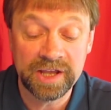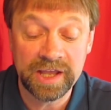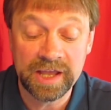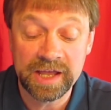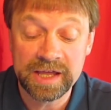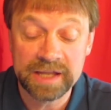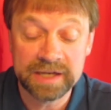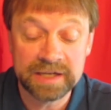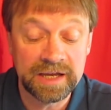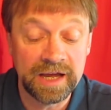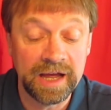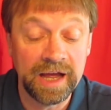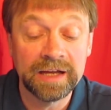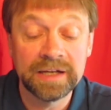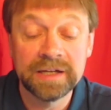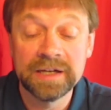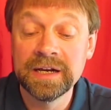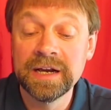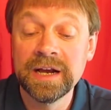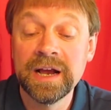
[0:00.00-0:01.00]
And
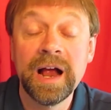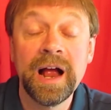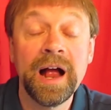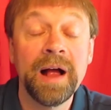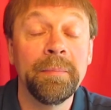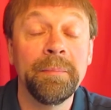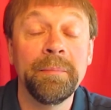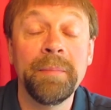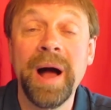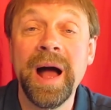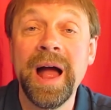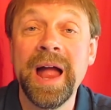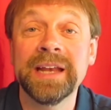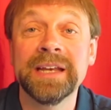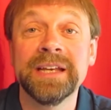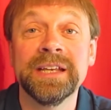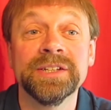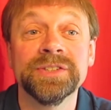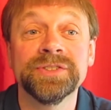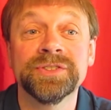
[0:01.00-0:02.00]

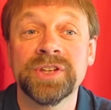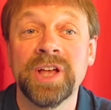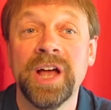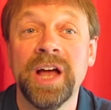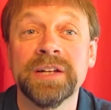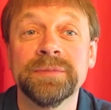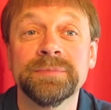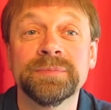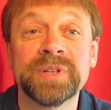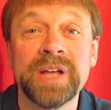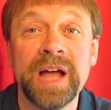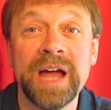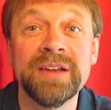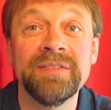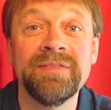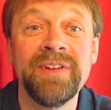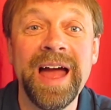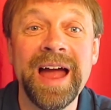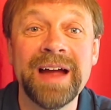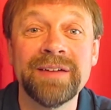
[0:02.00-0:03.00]
mine is kind
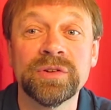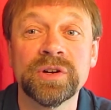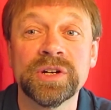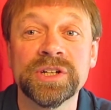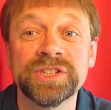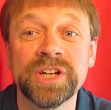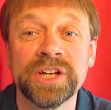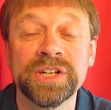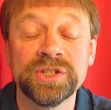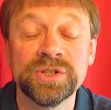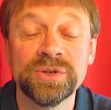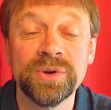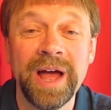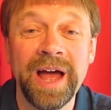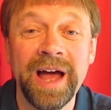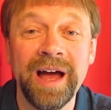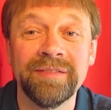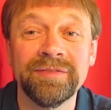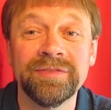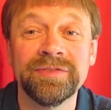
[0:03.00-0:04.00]
of average. I do
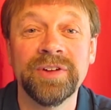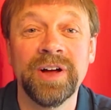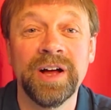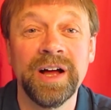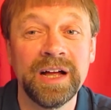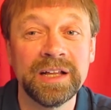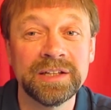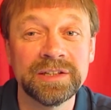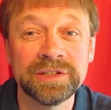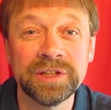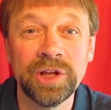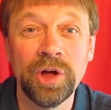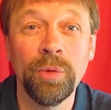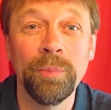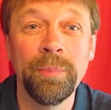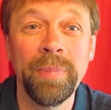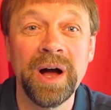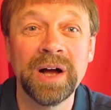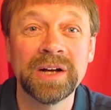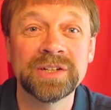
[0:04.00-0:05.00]
have
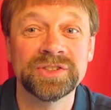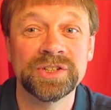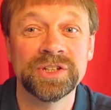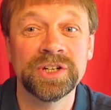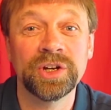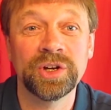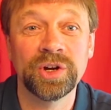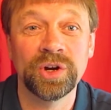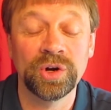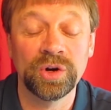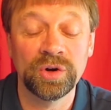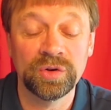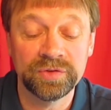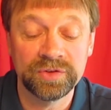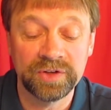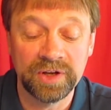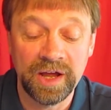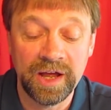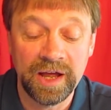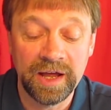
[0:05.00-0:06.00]
low bunks and a
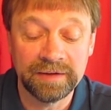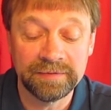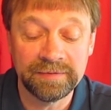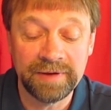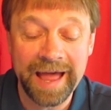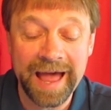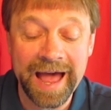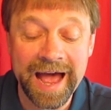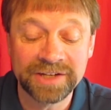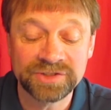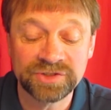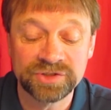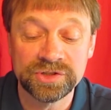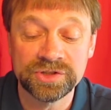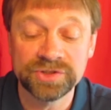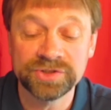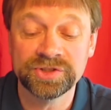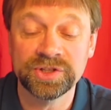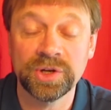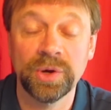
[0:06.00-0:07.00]
curved
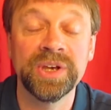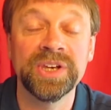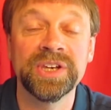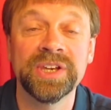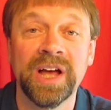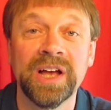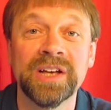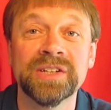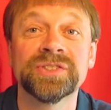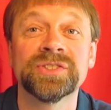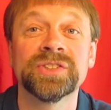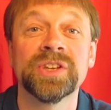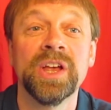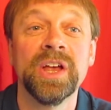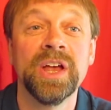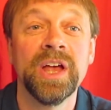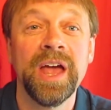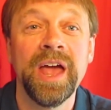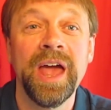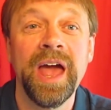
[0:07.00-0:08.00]
axle, so it does
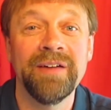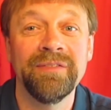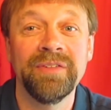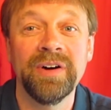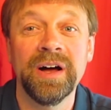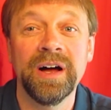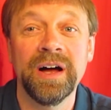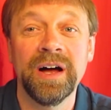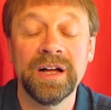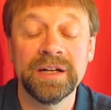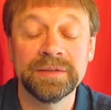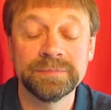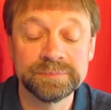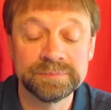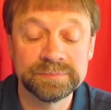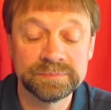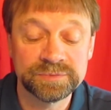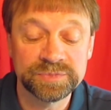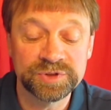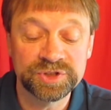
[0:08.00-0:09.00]
have
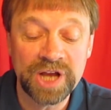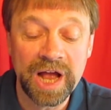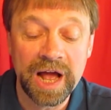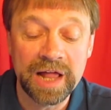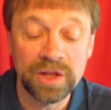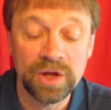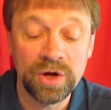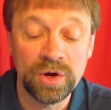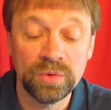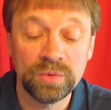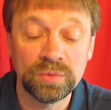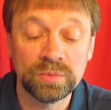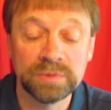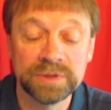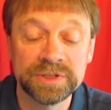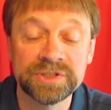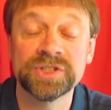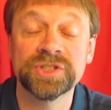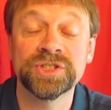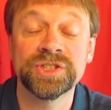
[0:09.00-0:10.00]

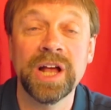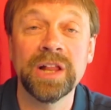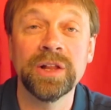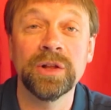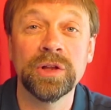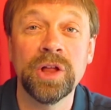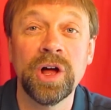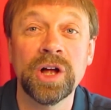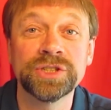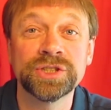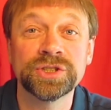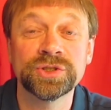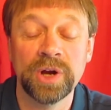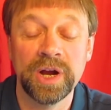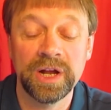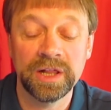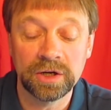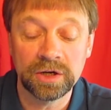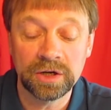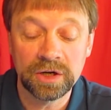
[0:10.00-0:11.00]
it's a shallow launch
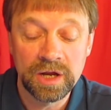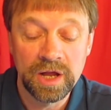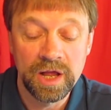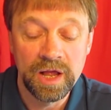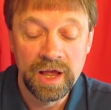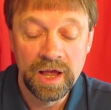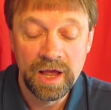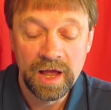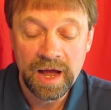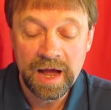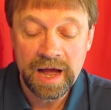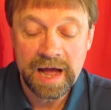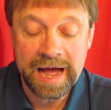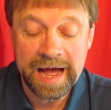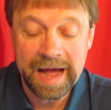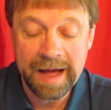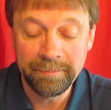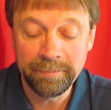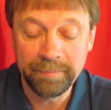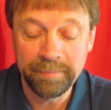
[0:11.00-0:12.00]
trailer.
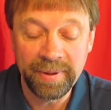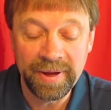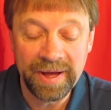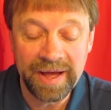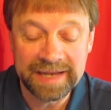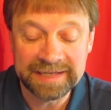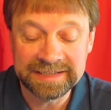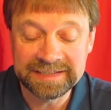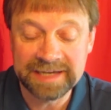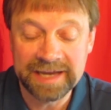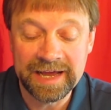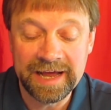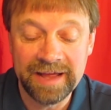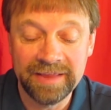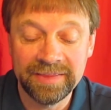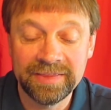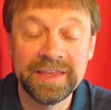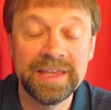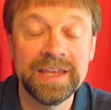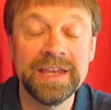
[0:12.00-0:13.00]
But
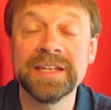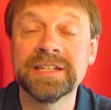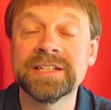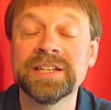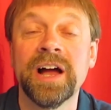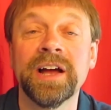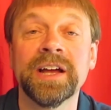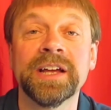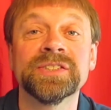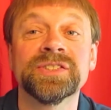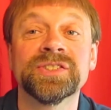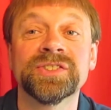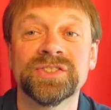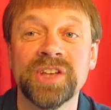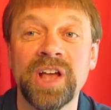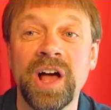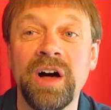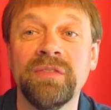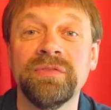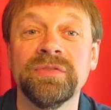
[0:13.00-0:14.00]
the tongue
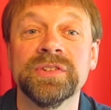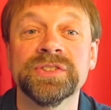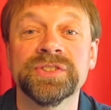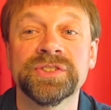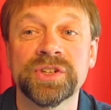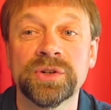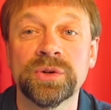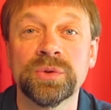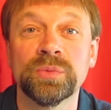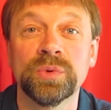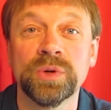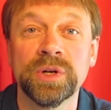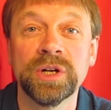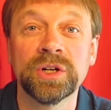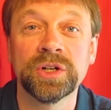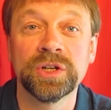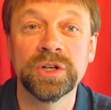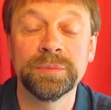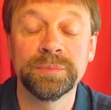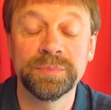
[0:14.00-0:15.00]
itself is in a
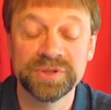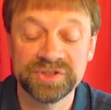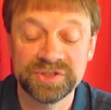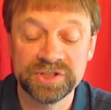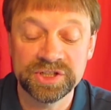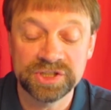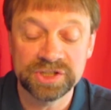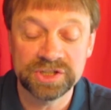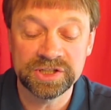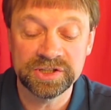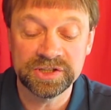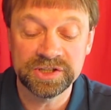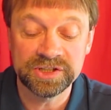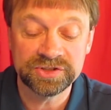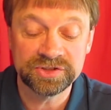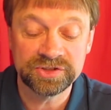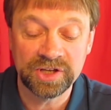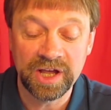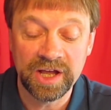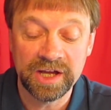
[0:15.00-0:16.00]
real good position, and
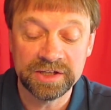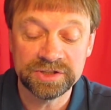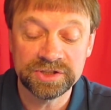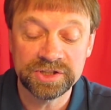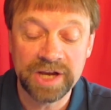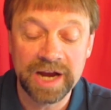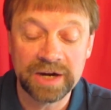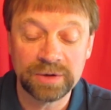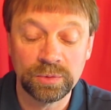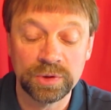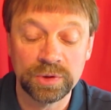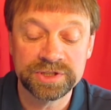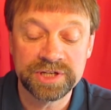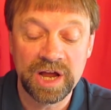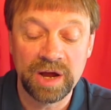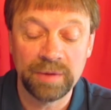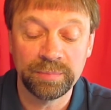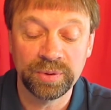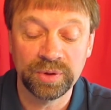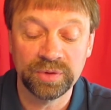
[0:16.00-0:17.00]
this jack
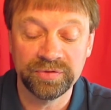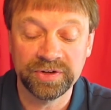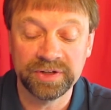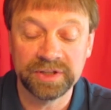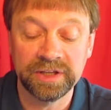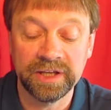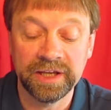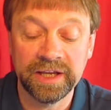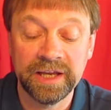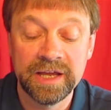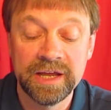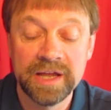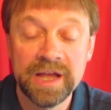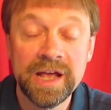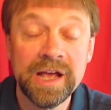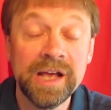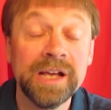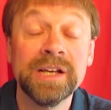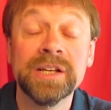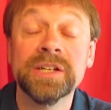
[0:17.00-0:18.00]
out perfectly.
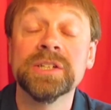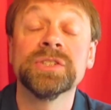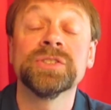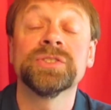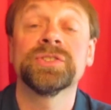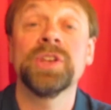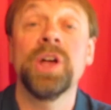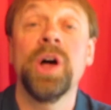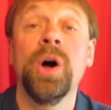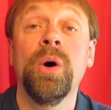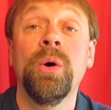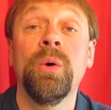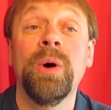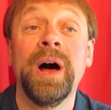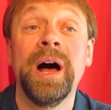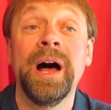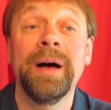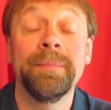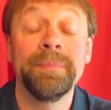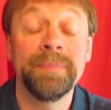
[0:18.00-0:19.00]

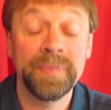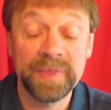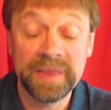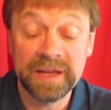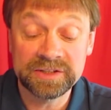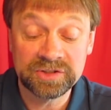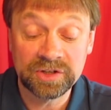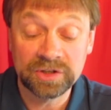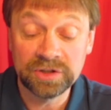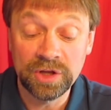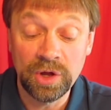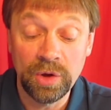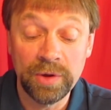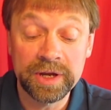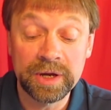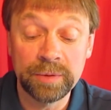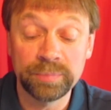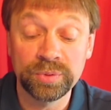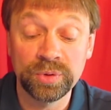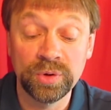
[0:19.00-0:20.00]
So that's a
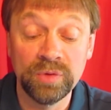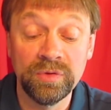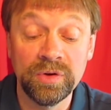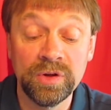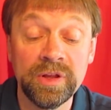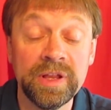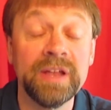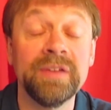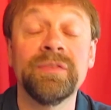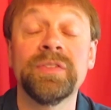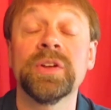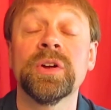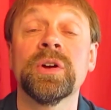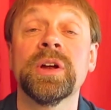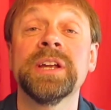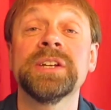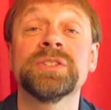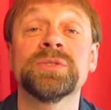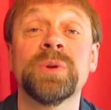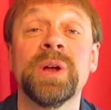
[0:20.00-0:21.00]
glowing approval. And if
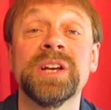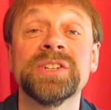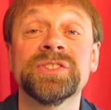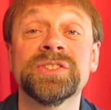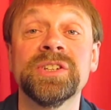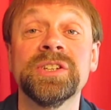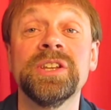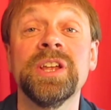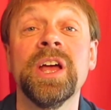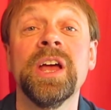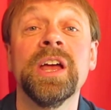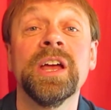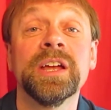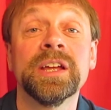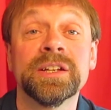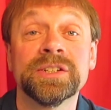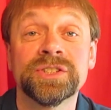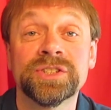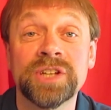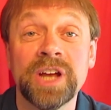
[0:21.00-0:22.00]
you're interested,
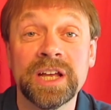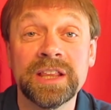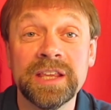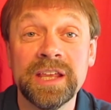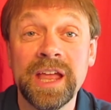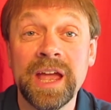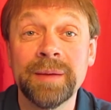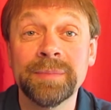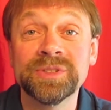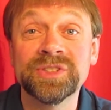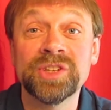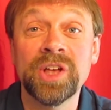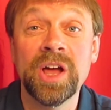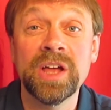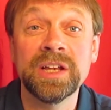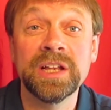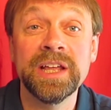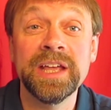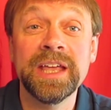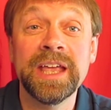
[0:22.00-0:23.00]
check the
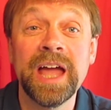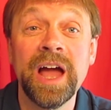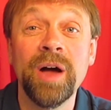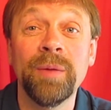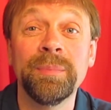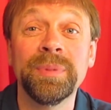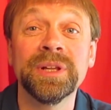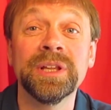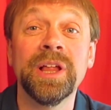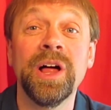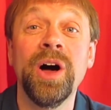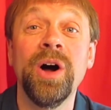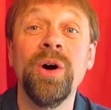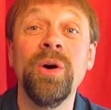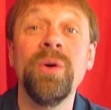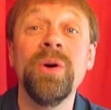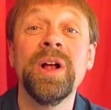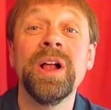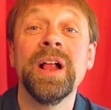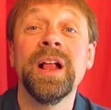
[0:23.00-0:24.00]
Amazon link out
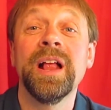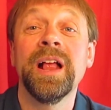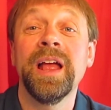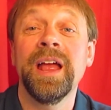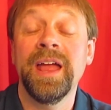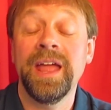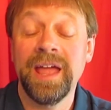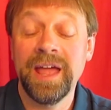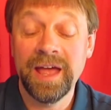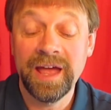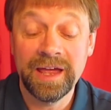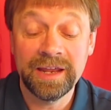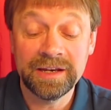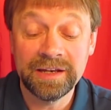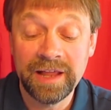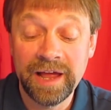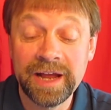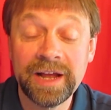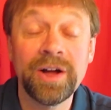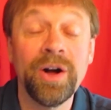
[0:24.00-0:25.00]
below.
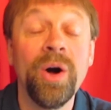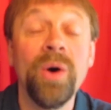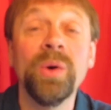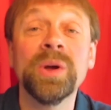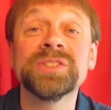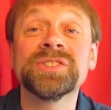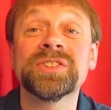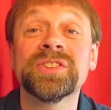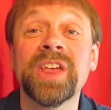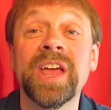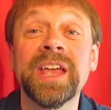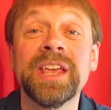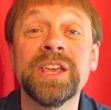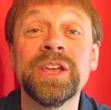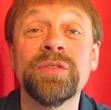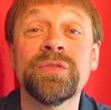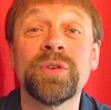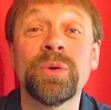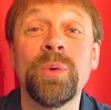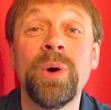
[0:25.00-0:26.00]
And like always, thank
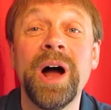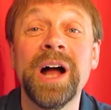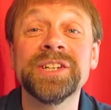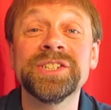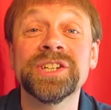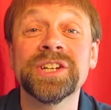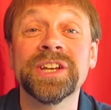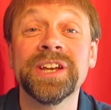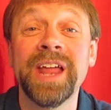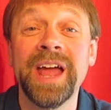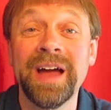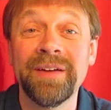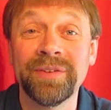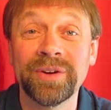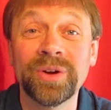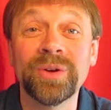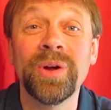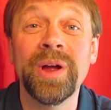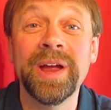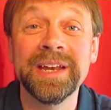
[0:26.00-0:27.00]
you for watching and have
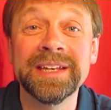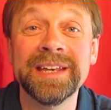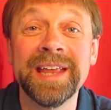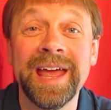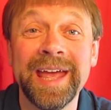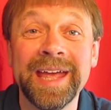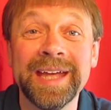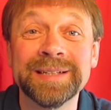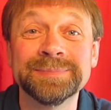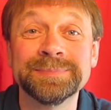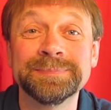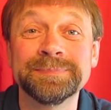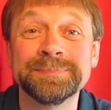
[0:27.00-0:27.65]
a great day.